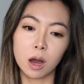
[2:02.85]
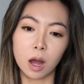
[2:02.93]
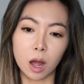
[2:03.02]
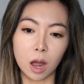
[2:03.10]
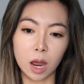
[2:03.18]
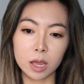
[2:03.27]

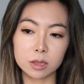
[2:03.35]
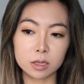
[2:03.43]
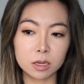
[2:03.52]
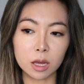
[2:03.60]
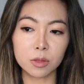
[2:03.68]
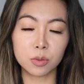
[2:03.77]
I
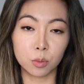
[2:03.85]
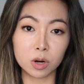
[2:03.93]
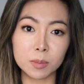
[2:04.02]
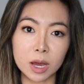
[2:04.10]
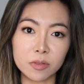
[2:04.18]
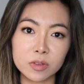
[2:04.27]
think I thought
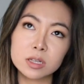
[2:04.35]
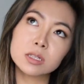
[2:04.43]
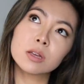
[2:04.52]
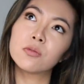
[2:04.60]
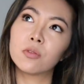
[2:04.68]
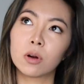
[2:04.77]
about
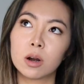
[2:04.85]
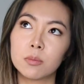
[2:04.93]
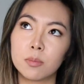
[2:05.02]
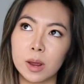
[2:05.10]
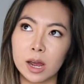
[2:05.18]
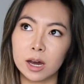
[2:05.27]
this for
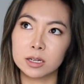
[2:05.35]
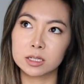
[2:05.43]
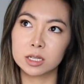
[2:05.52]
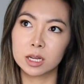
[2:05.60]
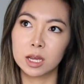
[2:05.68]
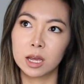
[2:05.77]
about